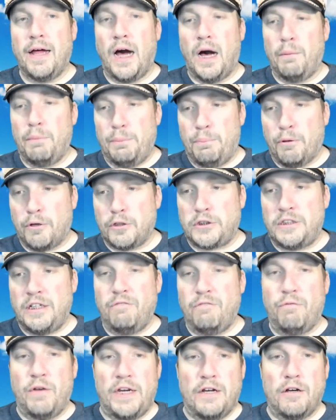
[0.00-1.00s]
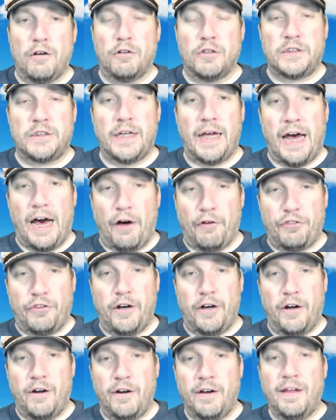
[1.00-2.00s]
I'll be posting videos out
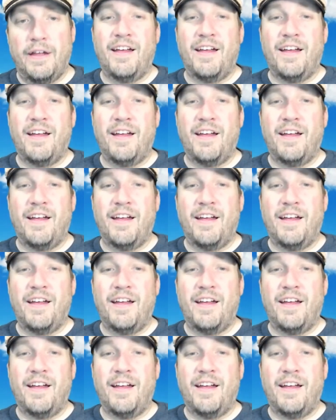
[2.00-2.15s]
there,